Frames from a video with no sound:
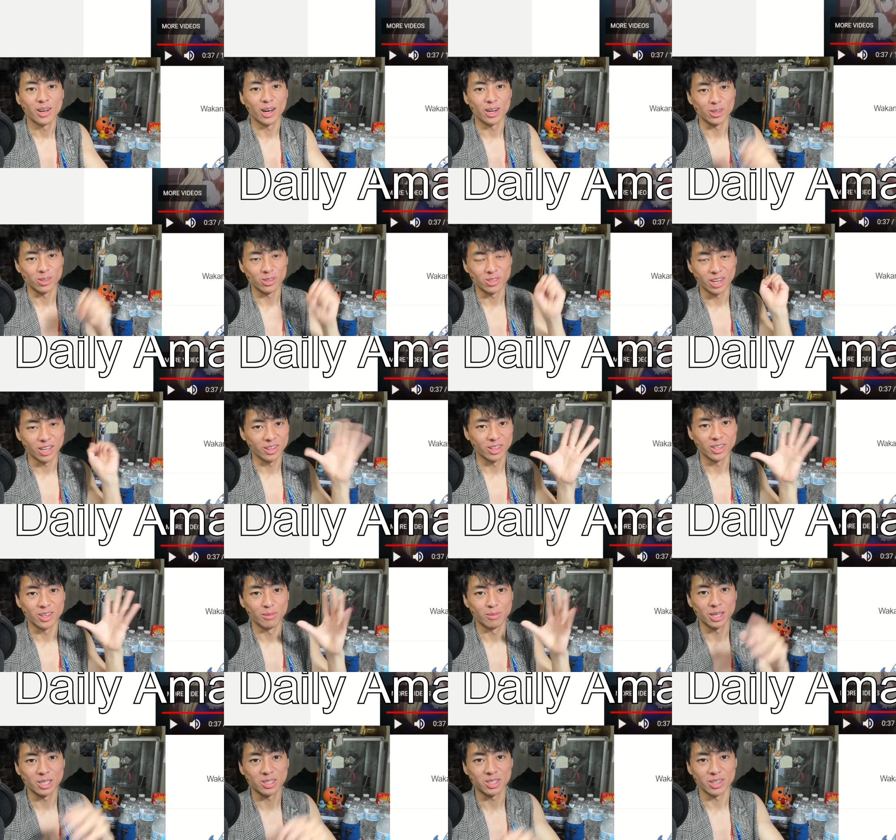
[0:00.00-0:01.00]
I do daily
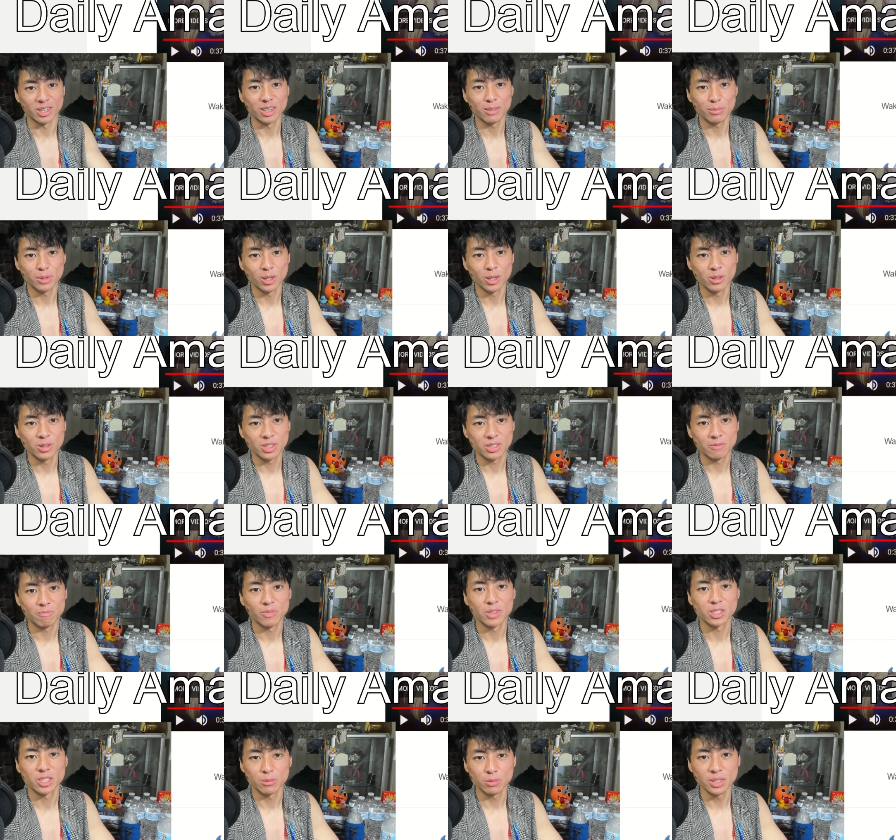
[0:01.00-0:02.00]
amazing uploads.
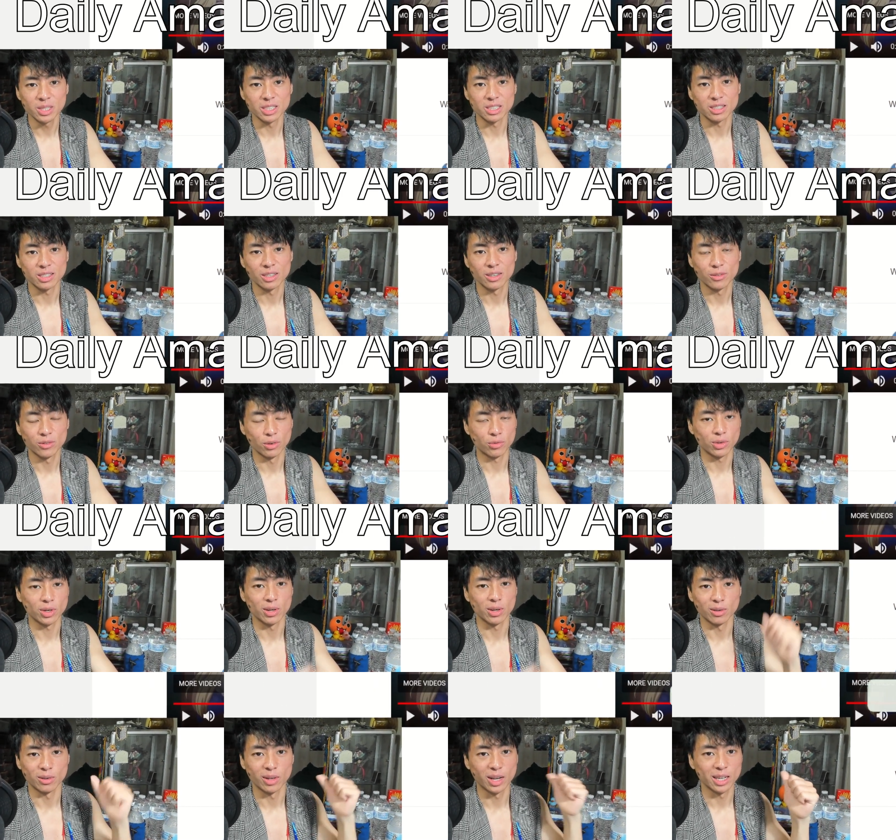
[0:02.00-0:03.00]
So please feel free
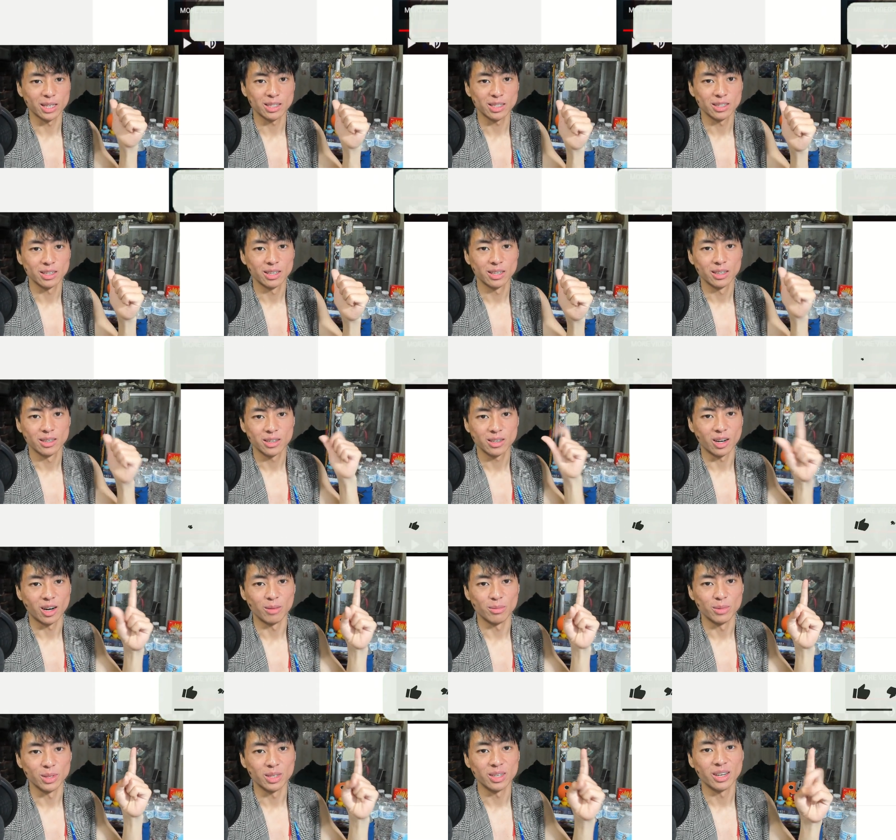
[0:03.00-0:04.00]
to like,
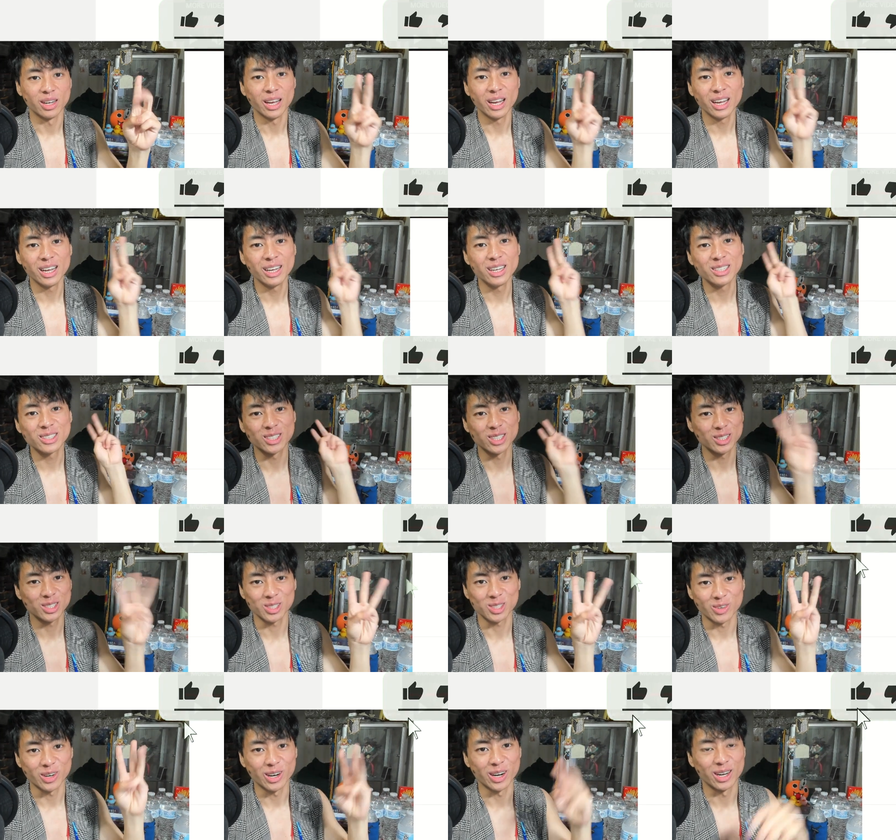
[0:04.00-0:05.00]
comment, and
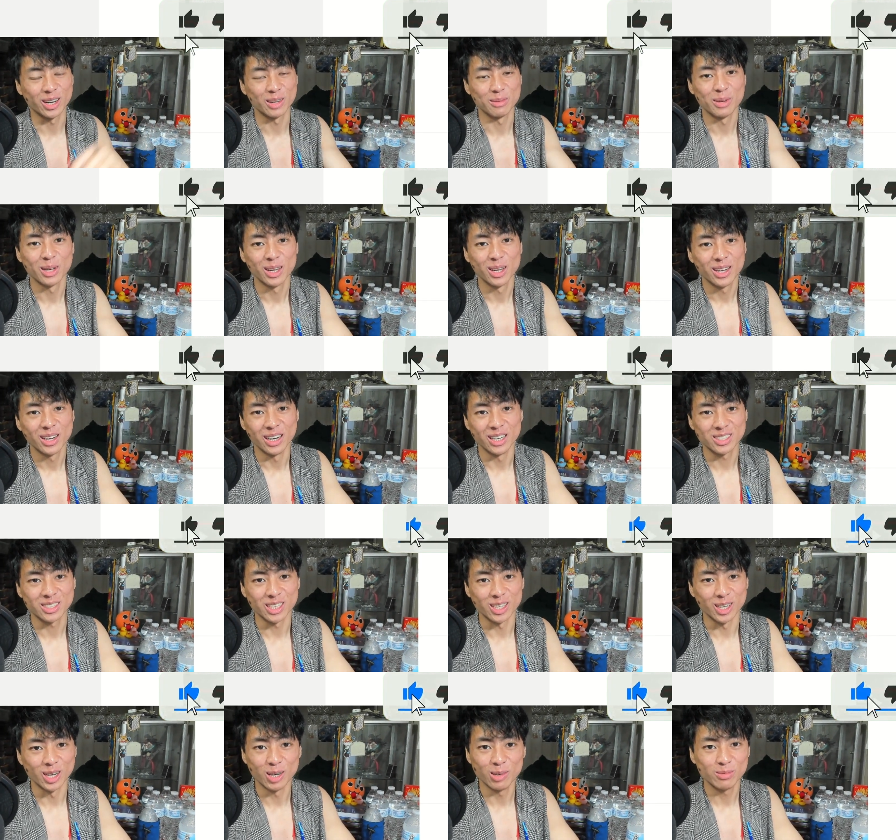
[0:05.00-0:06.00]
subscribe. And
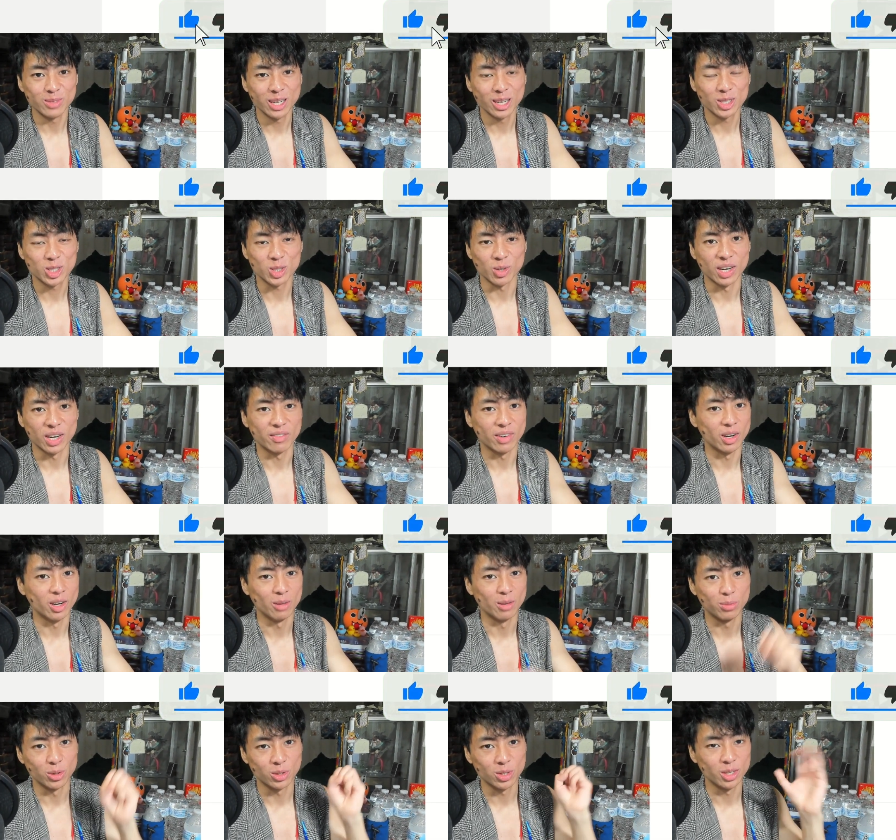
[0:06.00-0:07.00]
stay updated to whenever I
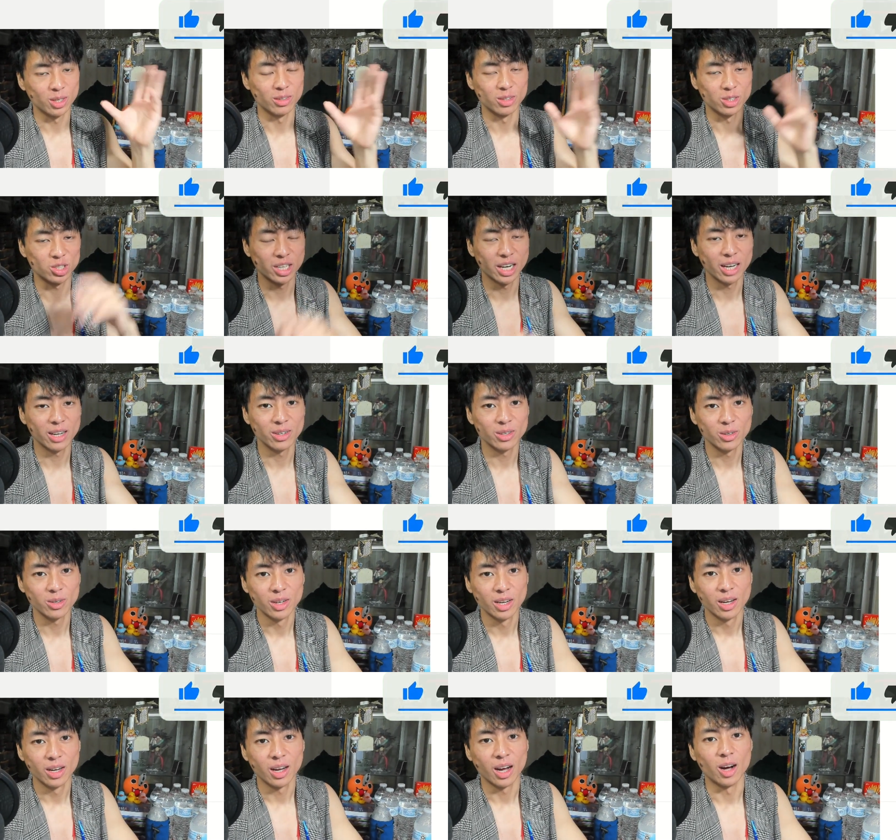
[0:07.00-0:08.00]
upload here on the channel.
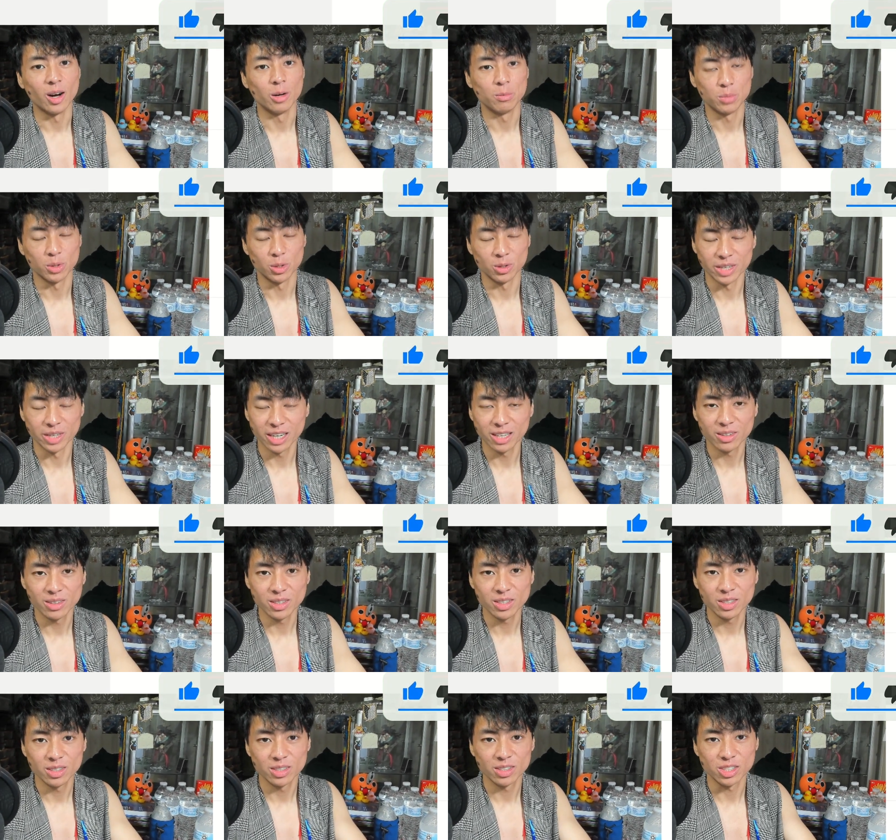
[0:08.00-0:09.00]
I upload
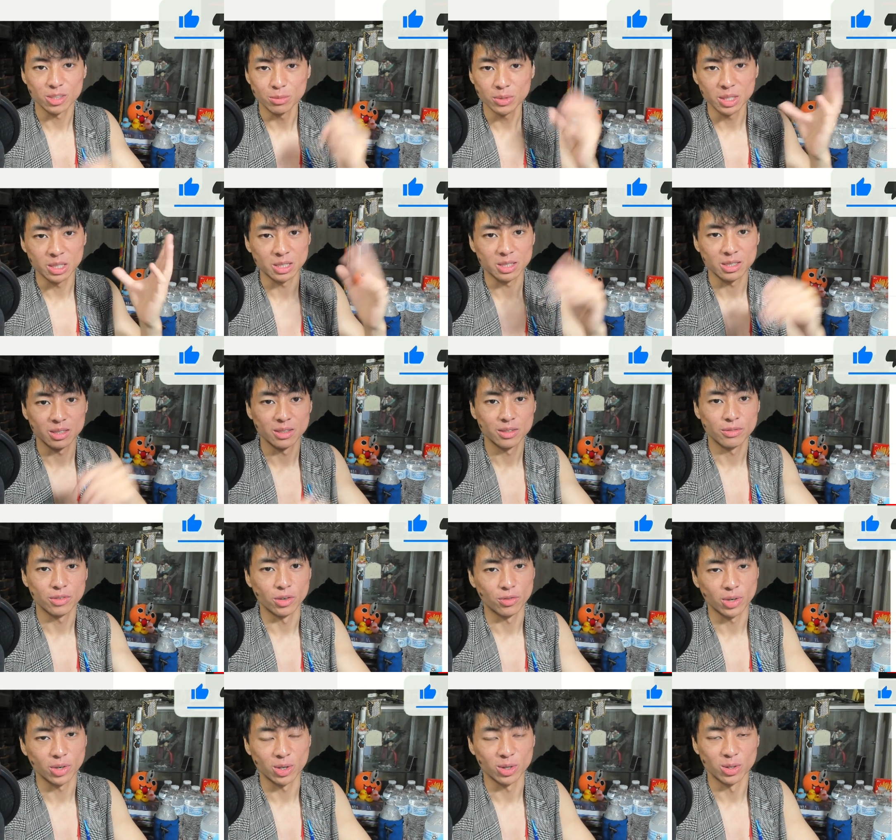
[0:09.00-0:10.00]
daily. So please feel
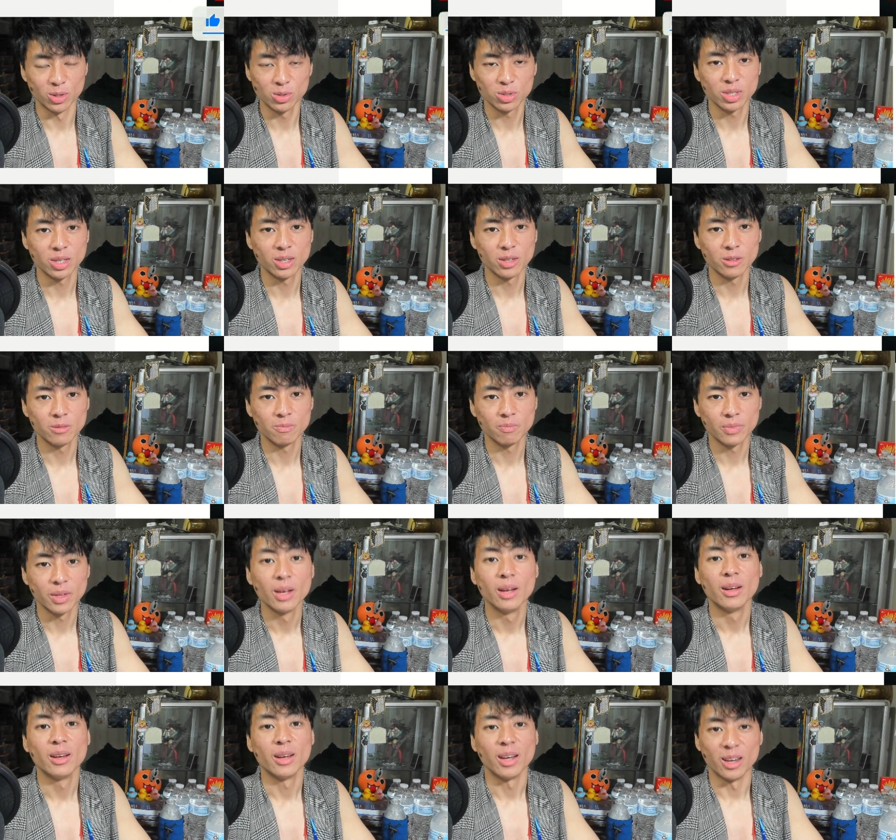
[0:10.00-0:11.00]
free to do so.
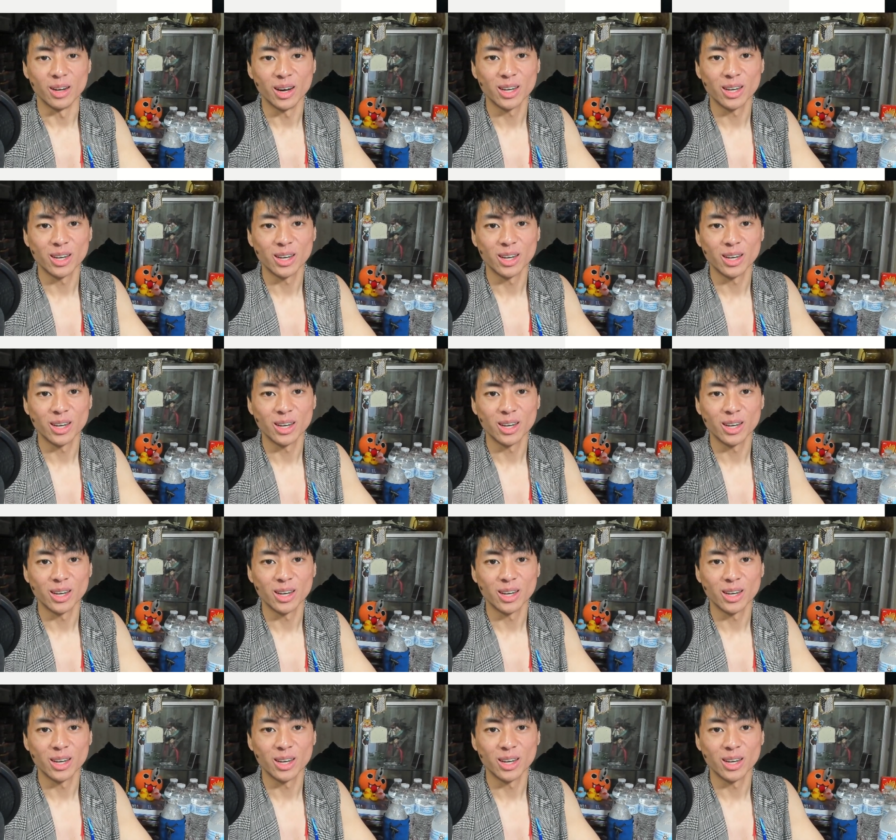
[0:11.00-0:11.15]
And